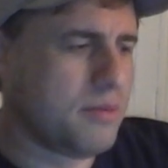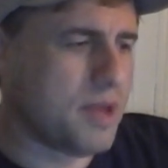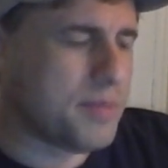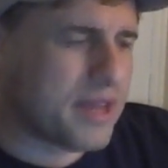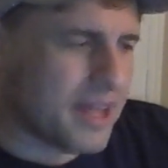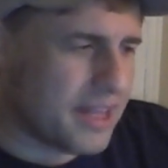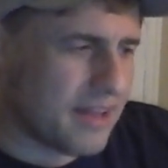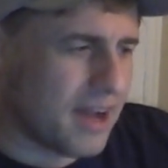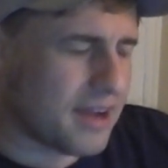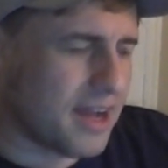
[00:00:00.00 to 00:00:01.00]
Maybe Kenny
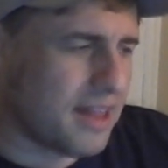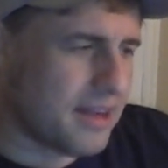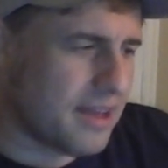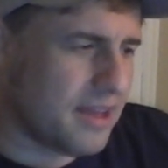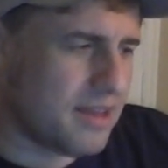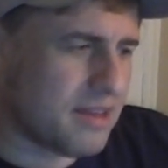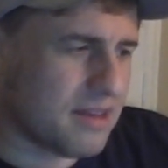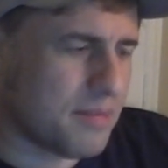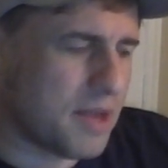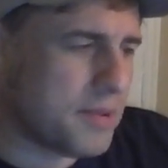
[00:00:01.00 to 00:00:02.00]

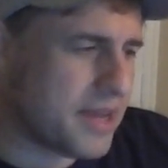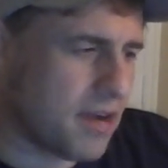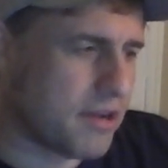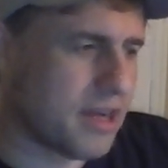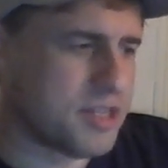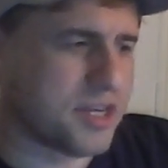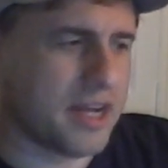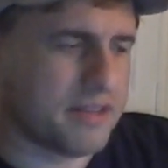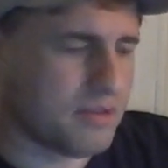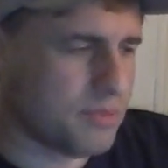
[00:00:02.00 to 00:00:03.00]
Galladay, maybe Kerryon
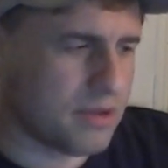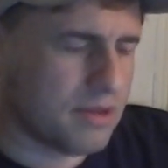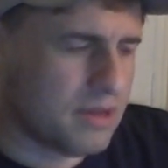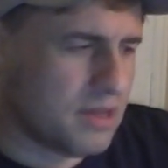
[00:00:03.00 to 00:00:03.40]
Johnson, but